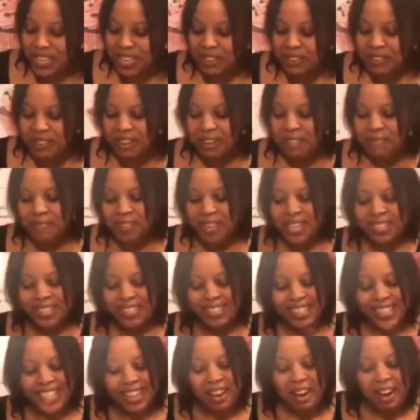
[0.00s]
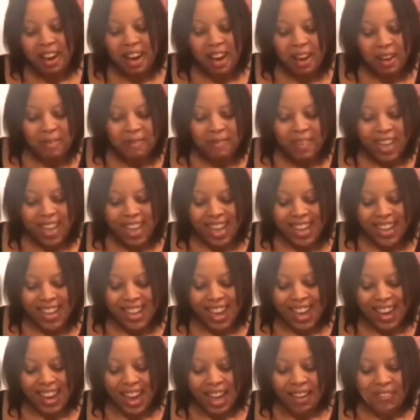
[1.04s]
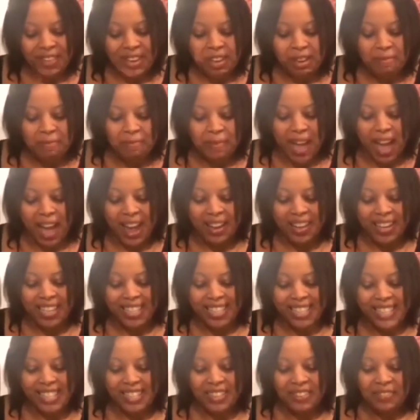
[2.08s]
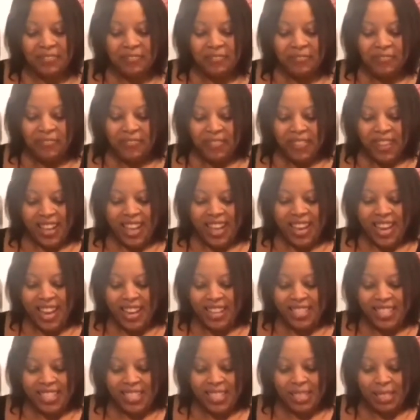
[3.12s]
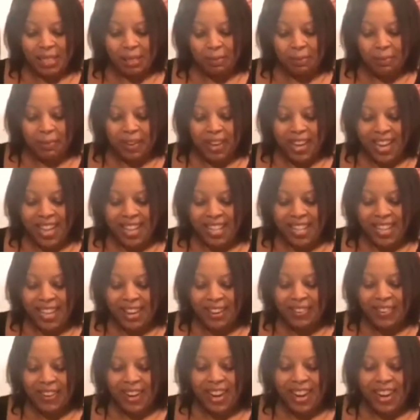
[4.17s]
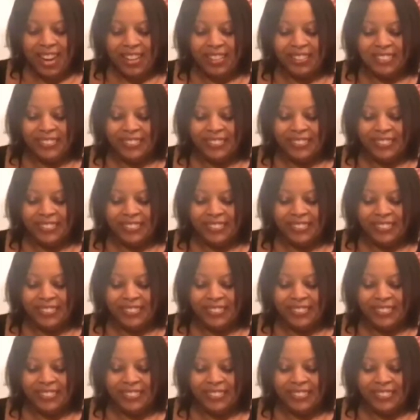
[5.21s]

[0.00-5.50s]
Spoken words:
it, but yummy. You got to have a good balance. And I just spread that around.